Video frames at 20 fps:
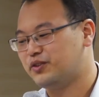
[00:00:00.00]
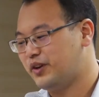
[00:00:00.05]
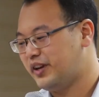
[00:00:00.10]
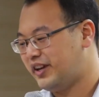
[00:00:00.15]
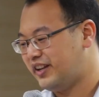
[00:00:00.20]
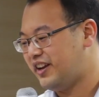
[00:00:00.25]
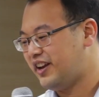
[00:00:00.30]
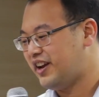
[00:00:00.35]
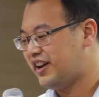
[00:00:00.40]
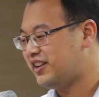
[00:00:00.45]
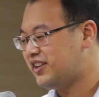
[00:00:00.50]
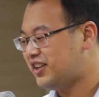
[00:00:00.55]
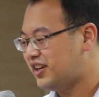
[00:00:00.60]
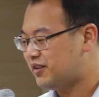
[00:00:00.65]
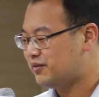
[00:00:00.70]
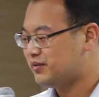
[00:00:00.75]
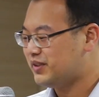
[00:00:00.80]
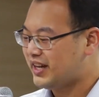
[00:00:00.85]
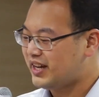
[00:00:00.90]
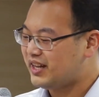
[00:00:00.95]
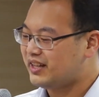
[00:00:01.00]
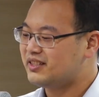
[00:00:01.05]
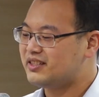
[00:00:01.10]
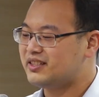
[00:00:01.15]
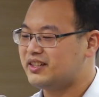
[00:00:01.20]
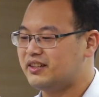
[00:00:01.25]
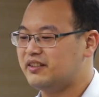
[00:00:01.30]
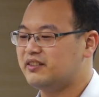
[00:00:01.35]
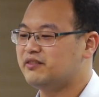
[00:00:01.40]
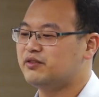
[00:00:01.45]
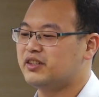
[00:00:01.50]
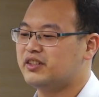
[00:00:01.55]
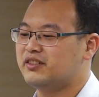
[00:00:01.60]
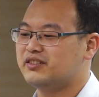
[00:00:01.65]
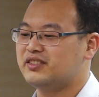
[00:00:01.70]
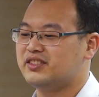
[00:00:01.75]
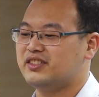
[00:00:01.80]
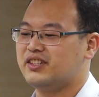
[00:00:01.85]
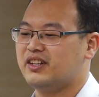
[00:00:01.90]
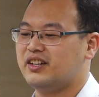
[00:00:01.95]
it ended up that
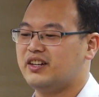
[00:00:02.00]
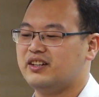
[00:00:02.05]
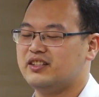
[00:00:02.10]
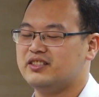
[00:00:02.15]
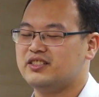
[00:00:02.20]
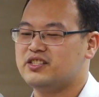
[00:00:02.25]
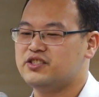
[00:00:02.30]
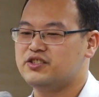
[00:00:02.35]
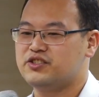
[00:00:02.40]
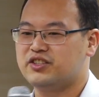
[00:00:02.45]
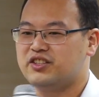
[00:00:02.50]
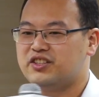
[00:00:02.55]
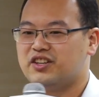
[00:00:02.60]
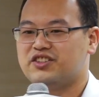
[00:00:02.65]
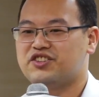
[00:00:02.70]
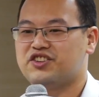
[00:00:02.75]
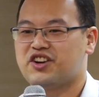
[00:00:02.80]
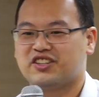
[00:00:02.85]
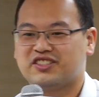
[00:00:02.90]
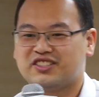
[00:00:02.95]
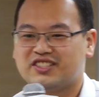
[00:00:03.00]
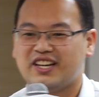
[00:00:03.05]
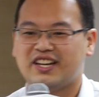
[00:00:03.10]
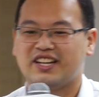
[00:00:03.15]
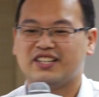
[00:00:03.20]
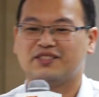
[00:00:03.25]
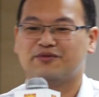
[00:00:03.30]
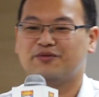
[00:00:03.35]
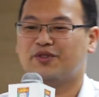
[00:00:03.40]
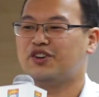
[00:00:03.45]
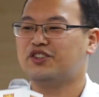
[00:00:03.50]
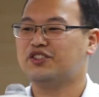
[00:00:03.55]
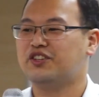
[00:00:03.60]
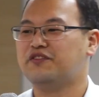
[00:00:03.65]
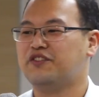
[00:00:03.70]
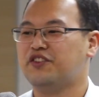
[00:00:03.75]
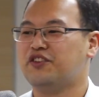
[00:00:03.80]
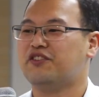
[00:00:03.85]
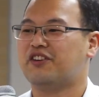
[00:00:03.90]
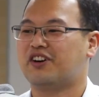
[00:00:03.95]
the judge says both
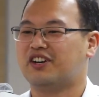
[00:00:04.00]
of you